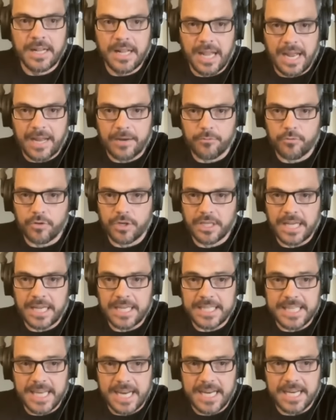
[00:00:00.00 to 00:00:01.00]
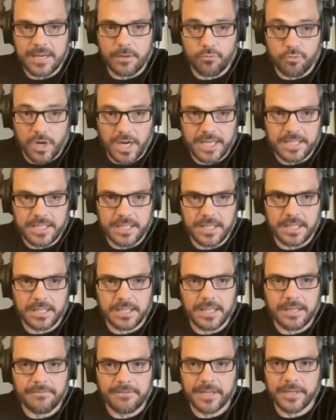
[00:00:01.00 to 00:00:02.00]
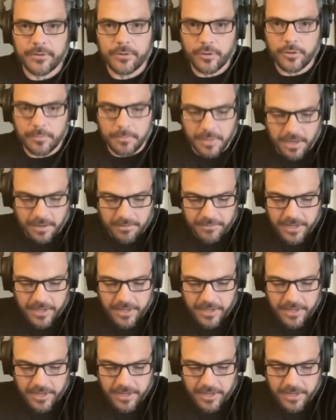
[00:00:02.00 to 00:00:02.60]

and take it right to the living room of